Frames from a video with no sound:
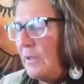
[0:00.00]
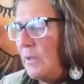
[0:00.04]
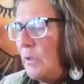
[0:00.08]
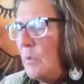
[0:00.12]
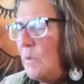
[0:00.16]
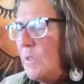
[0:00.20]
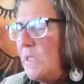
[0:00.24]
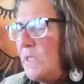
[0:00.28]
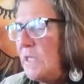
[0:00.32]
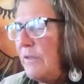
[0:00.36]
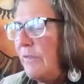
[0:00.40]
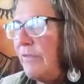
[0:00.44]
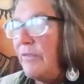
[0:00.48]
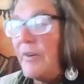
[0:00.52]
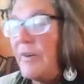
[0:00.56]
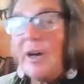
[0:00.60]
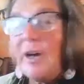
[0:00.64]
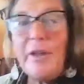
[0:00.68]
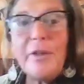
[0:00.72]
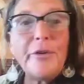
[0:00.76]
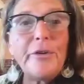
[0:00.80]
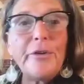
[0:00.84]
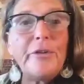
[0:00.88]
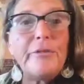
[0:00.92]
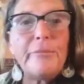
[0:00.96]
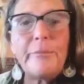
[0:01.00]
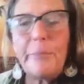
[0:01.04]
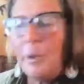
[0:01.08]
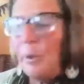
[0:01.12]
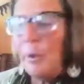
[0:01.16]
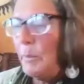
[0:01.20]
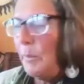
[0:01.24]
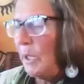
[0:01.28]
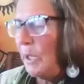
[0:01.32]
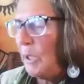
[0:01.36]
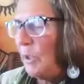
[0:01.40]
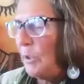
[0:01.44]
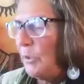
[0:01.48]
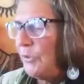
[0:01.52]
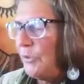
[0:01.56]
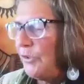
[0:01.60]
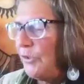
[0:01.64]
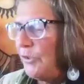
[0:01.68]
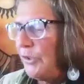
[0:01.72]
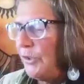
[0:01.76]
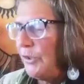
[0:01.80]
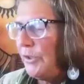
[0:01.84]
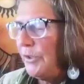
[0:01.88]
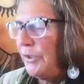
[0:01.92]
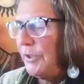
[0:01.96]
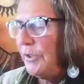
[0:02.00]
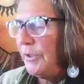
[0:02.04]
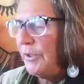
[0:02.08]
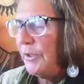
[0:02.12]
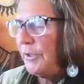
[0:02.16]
who is the father of permaculture,